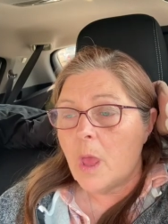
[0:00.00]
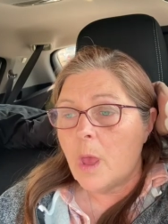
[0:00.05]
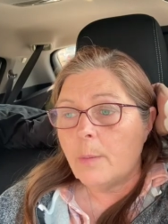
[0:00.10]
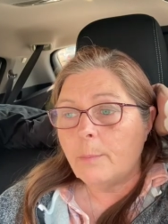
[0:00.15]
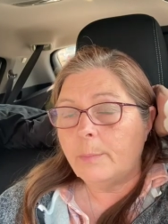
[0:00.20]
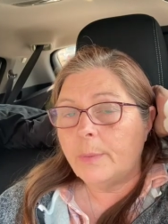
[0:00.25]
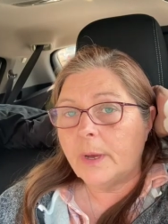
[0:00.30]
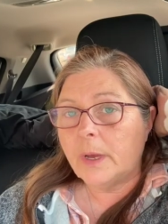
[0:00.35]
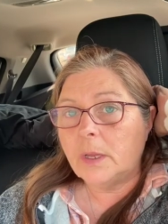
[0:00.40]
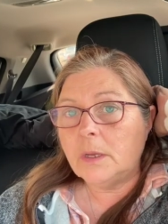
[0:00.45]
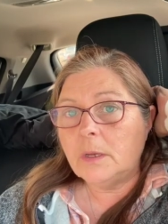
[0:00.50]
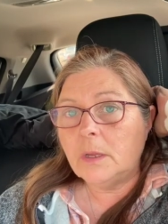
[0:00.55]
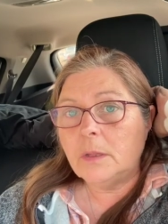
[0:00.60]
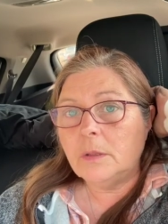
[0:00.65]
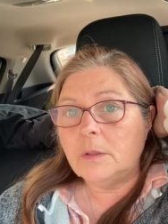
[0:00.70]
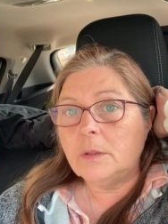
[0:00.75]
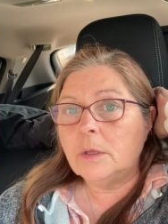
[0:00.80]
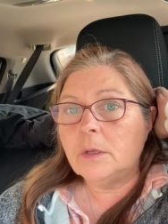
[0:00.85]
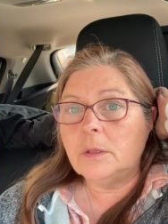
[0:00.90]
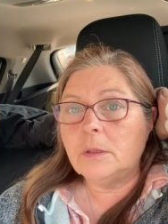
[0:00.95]
But
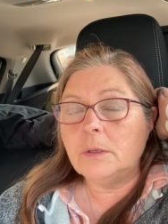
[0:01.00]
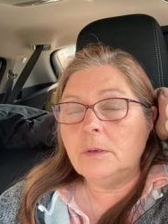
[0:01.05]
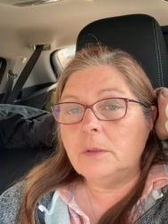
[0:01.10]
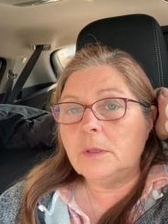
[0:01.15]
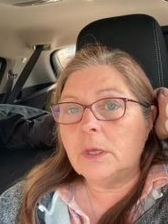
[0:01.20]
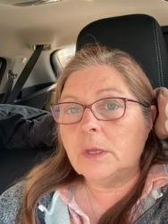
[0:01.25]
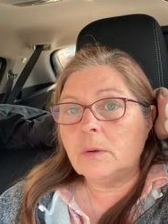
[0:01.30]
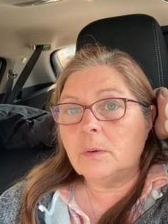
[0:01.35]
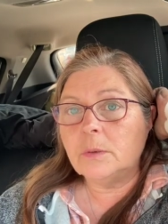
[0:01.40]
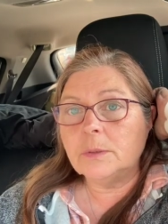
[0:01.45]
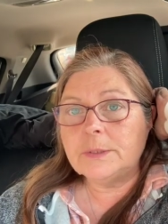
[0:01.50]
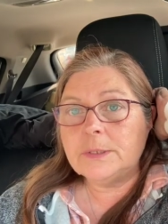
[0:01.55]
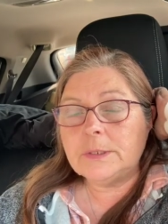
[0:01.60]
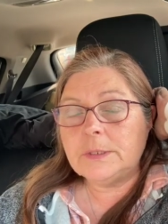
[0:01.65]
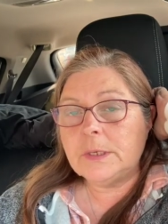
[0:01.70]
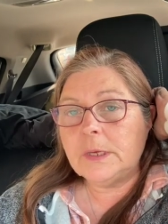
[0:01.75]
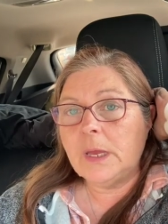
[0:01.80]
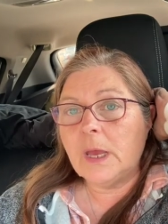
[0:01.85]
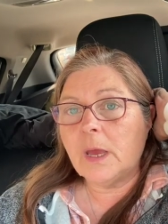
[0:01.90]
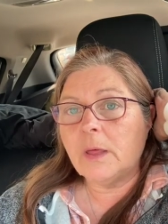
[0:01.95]
the glue that holds it
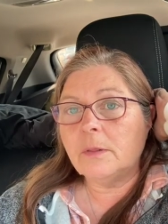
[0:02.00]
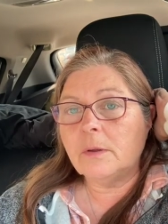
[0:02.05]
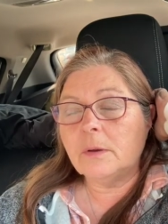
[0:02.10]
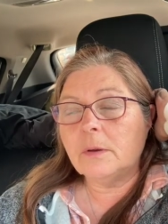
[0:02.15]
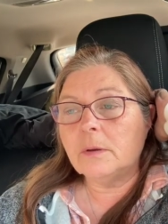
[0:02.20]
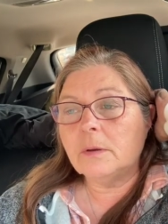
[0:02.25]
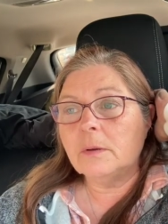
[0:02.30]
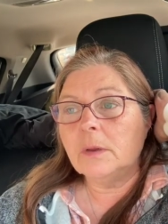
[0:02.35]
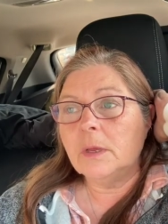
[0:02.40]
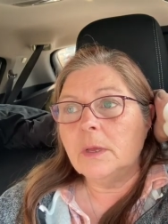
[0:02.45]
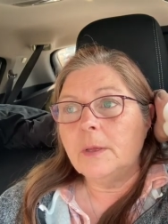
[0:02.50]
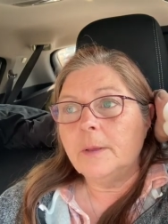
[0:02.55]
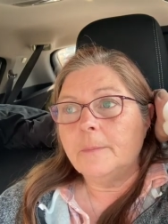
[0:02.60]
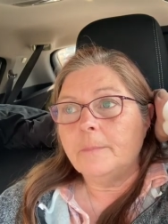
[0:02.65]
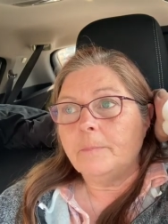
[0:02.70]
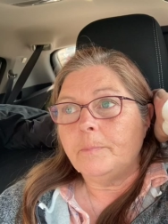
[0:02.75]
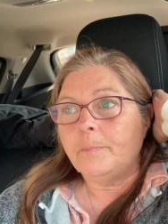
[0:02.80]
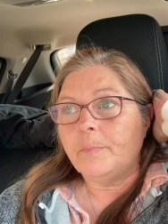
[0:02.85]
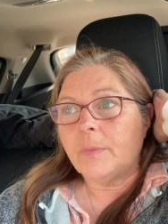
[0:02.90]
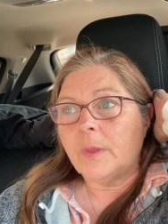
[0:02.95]
together,
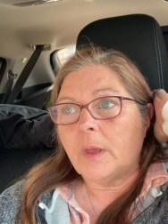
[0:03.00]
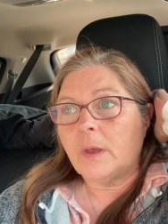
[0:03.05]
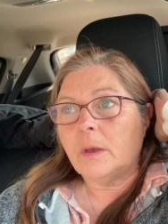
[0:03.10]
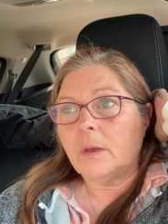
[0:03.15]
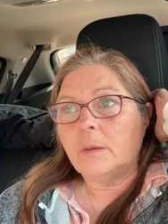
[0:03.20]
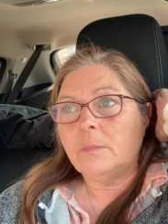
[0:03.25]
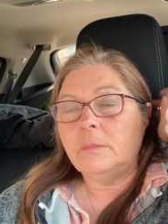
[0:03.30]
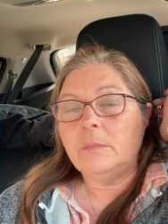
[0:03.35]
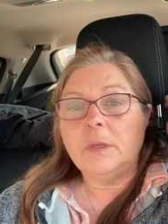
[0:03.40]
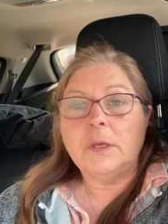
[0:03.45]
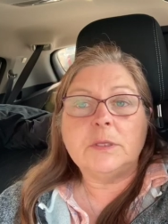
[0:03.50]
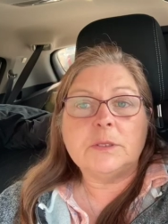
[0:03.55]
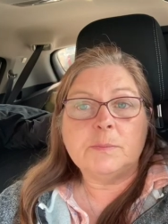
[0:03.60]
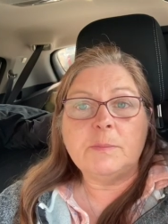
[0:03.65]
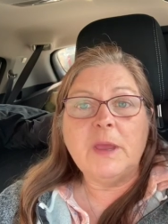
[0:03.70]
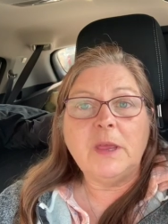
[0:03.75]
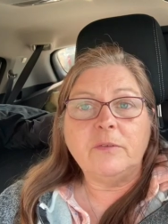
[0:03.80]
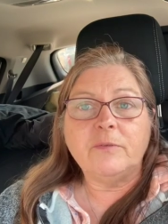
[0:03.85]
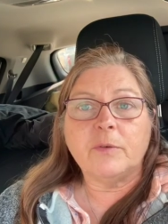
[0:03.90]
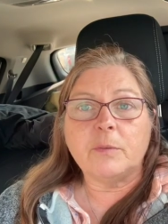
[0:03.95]
um, it's
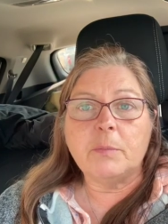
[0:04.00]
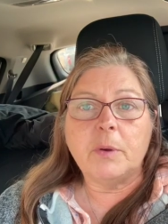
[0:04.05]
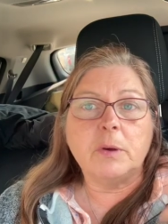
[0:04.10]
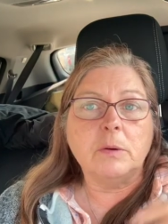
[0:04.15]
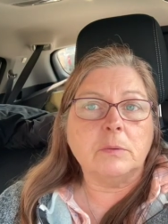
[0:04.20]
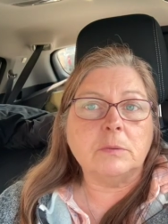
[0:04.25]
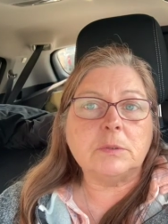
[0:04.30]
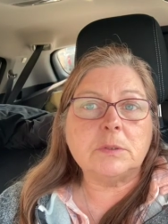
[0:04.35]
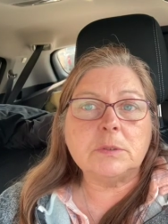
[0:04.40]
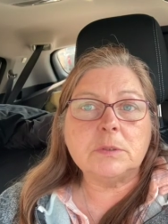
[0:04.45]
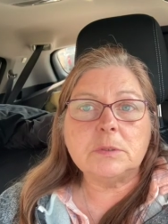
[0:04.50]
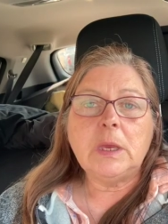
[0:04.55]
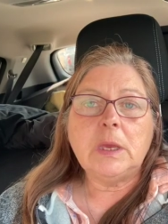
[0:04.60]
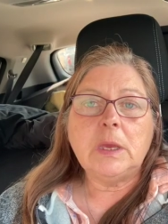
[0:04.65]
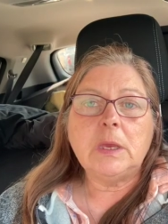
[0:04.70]
made for boats.